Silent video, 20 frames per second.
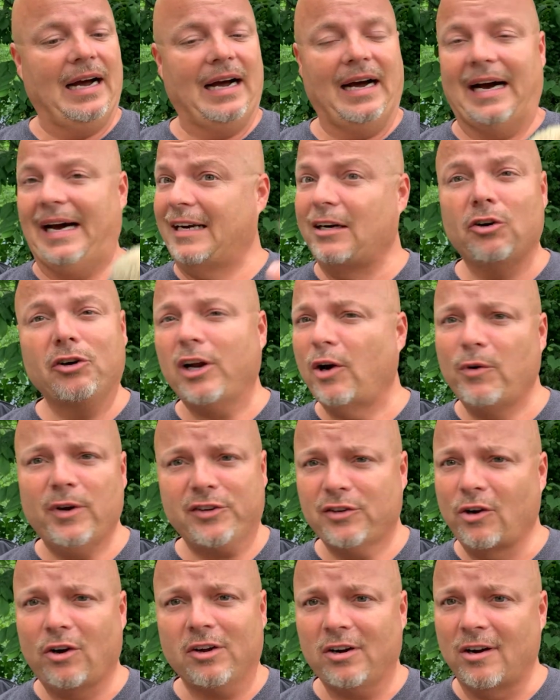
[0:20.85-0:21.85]
I don't know
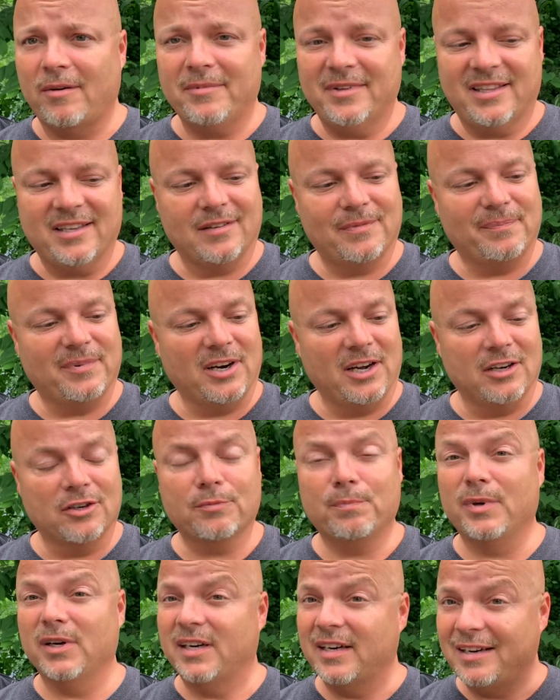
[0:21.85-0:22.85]
what's going on with this brush,
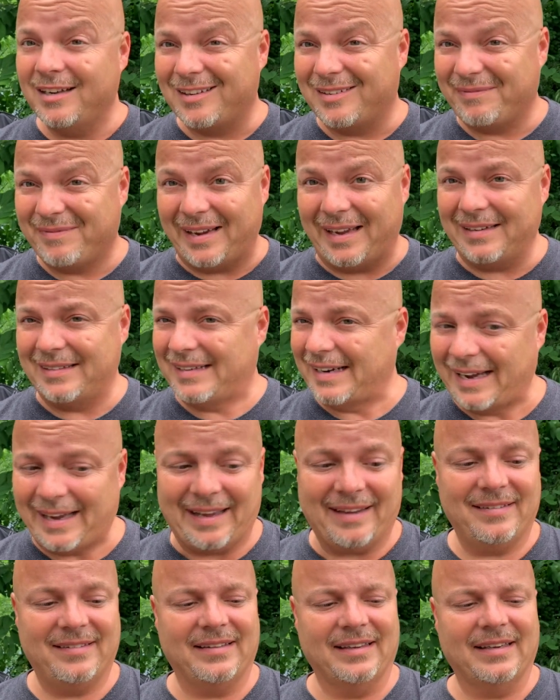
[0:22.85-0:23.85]
but it is
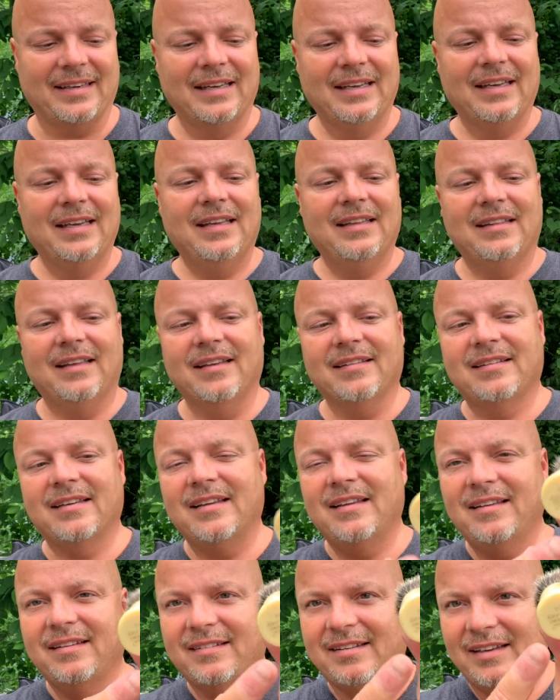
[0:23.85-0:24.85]
fantastic. This
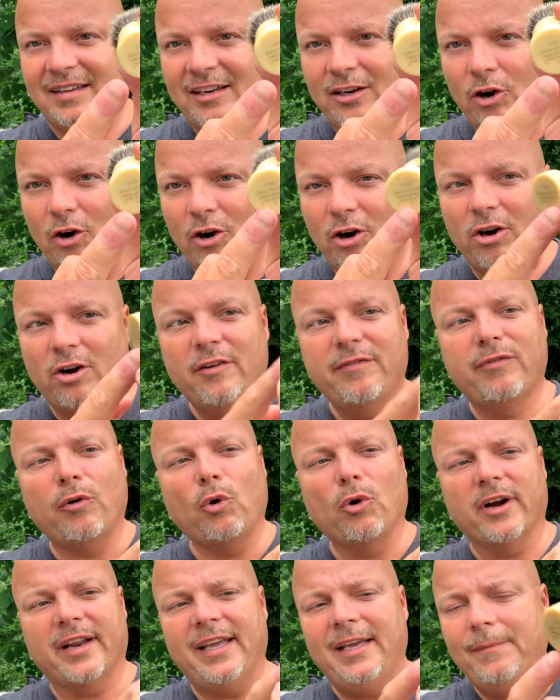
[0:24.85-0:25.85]
is an
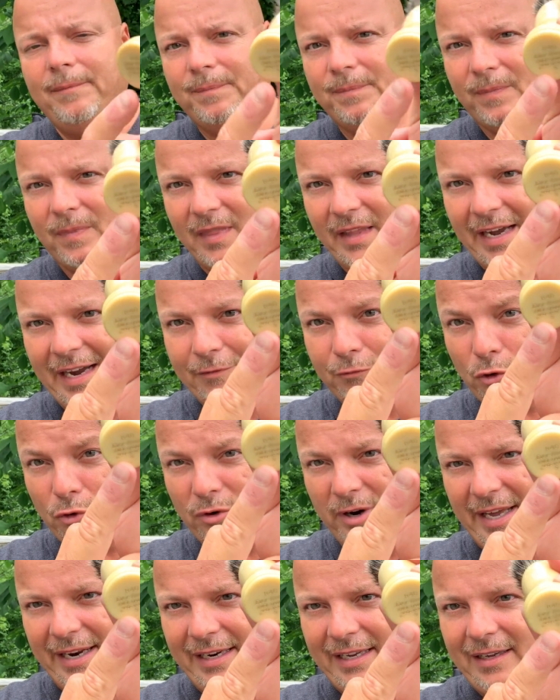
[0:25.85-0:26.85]
R40 Ever
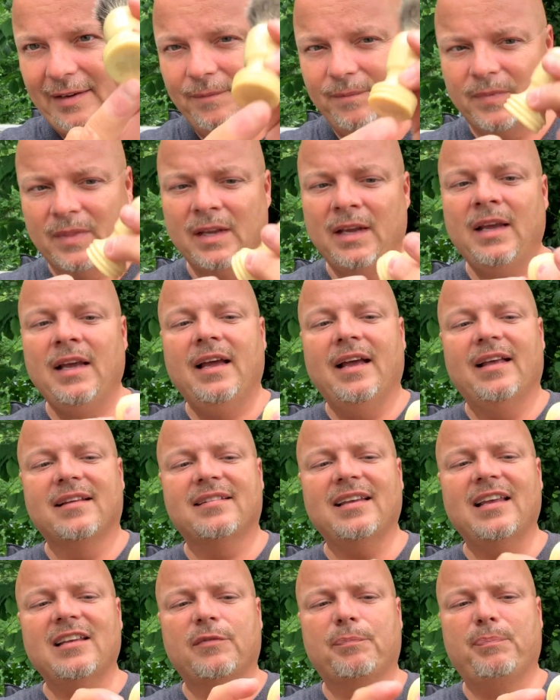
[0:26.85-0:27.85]
Ready. It
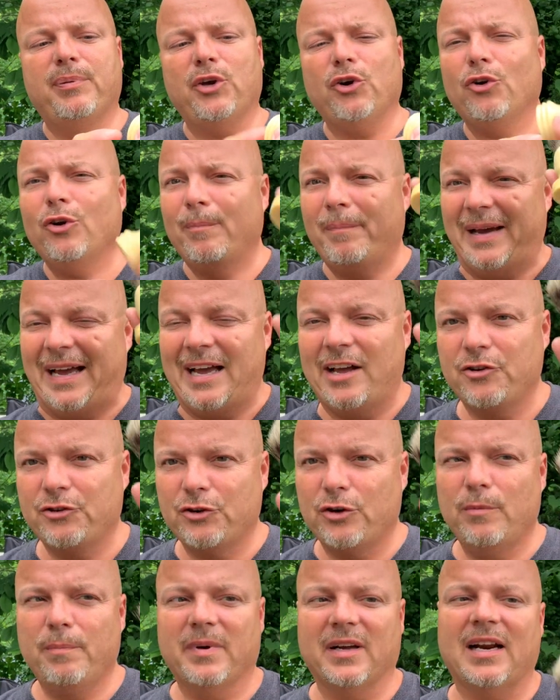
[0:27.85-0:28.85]
says pure
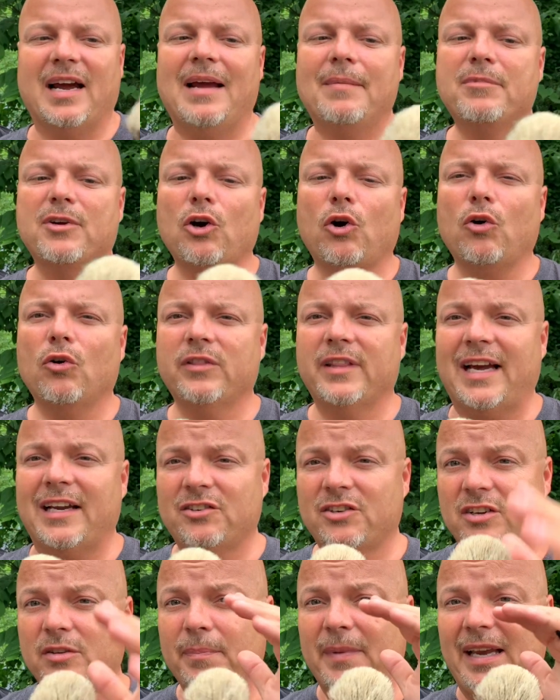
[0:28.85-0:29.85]
badger, but I'm told
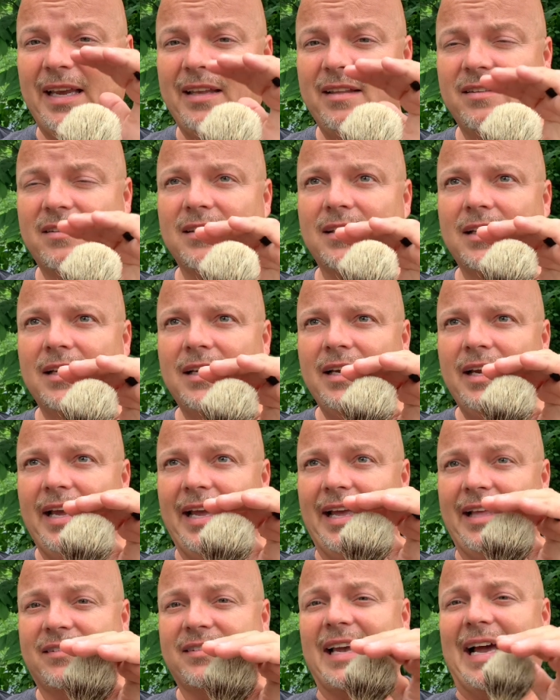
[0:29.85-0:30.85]
that just means
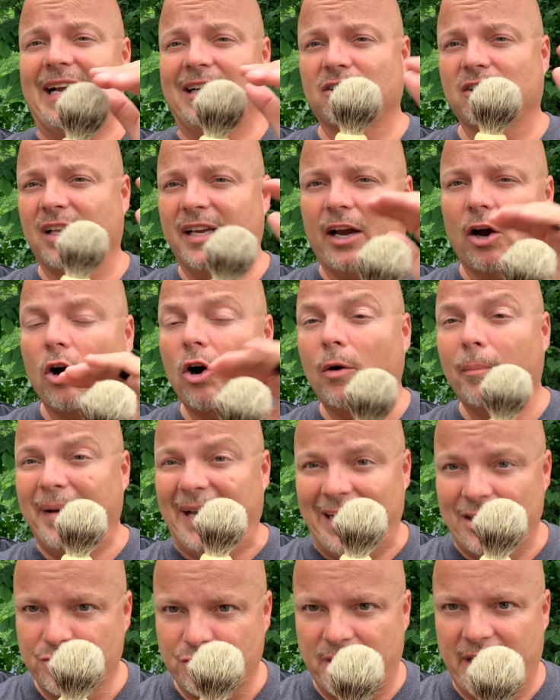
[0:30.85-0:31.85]
it's actually all
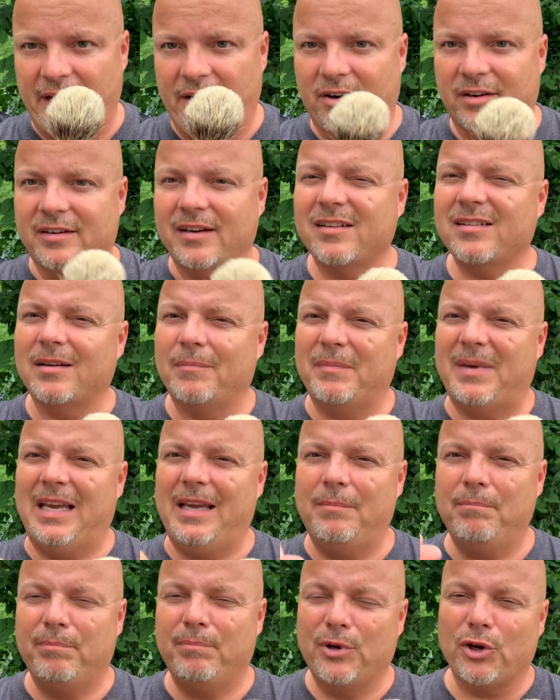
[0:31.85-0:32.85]
badger hair. It doesn't
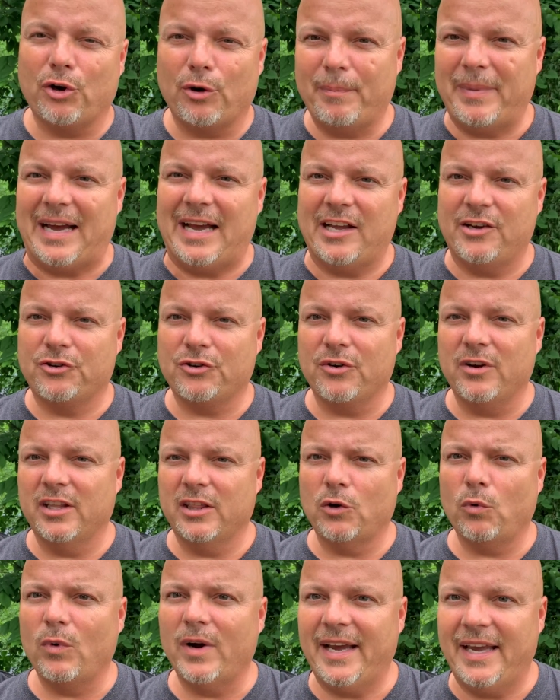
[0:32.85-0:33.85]
mean pure badger in
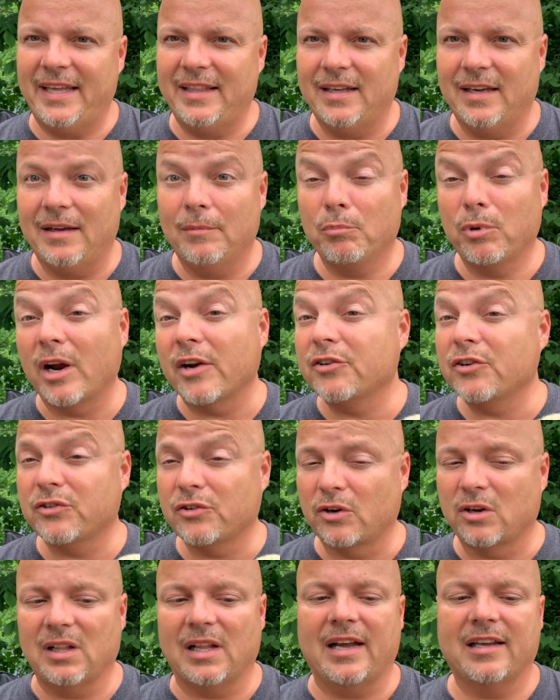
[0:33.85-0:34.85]
the way that brushes
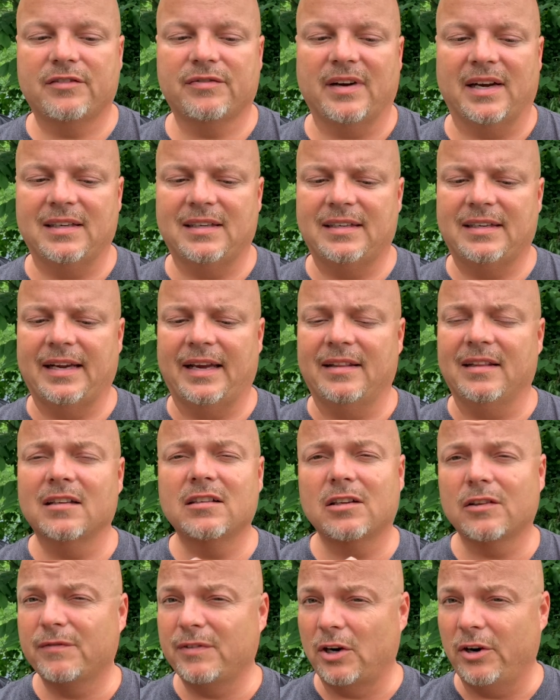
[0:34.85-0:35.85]
are classified today. This
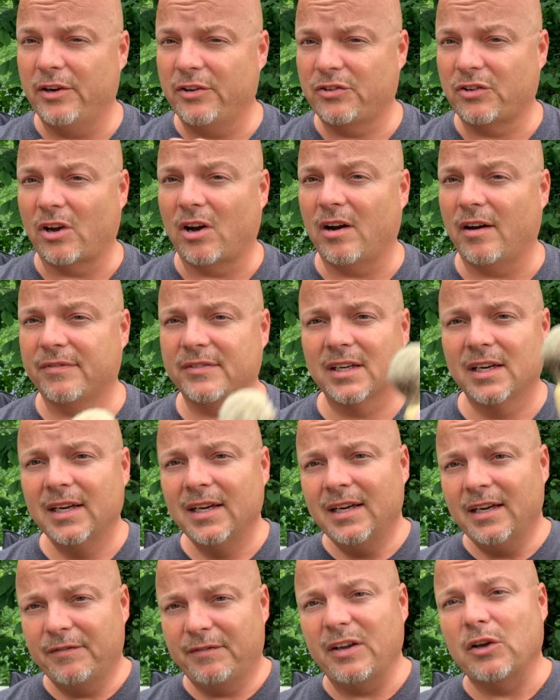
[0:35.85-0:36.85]
is very soft.
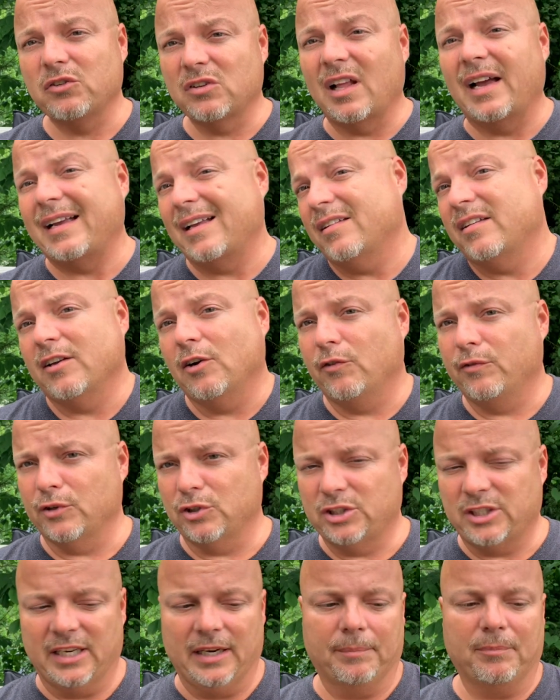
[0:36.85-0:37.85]
Feels like a silver
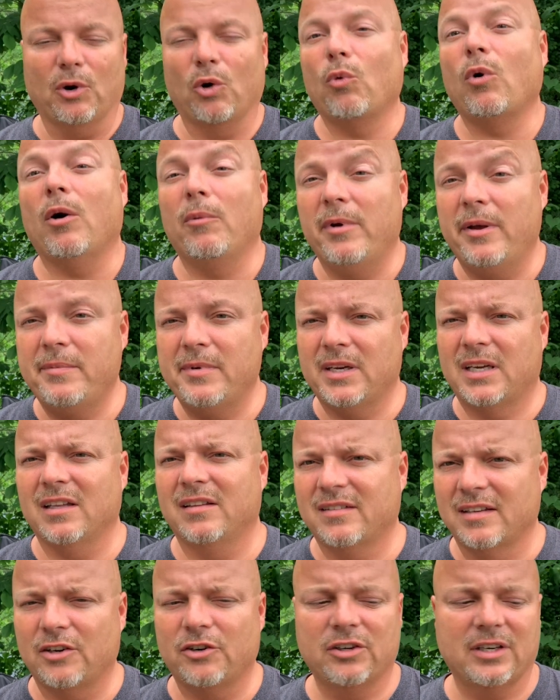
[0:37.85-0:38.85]
tip, or what we would
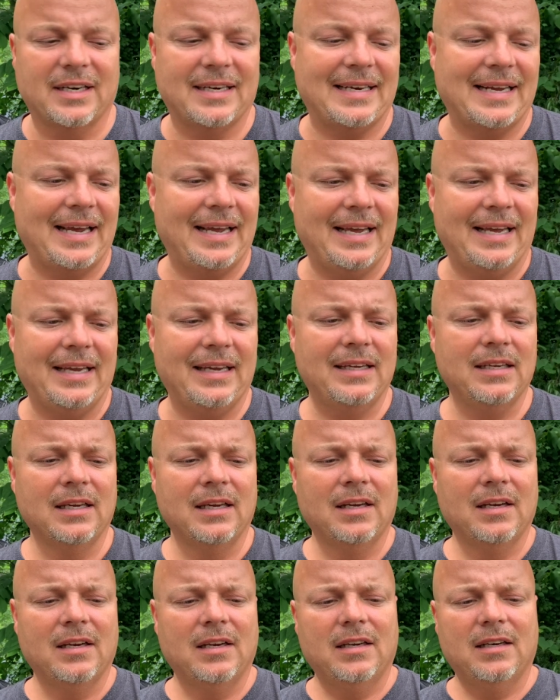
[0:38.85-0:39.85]
consider today
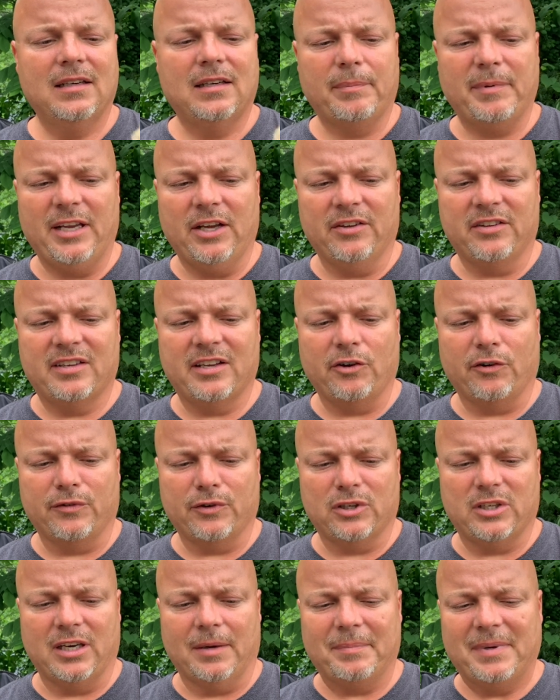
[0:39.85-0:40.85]
to be a
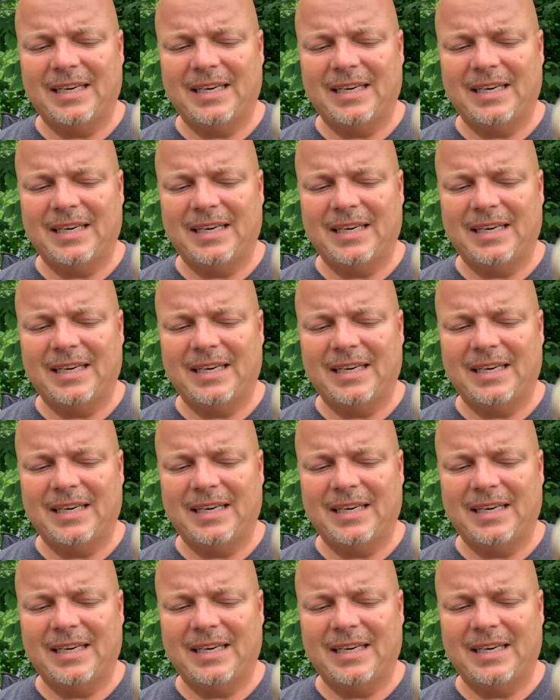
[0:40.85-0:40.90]
silver tip.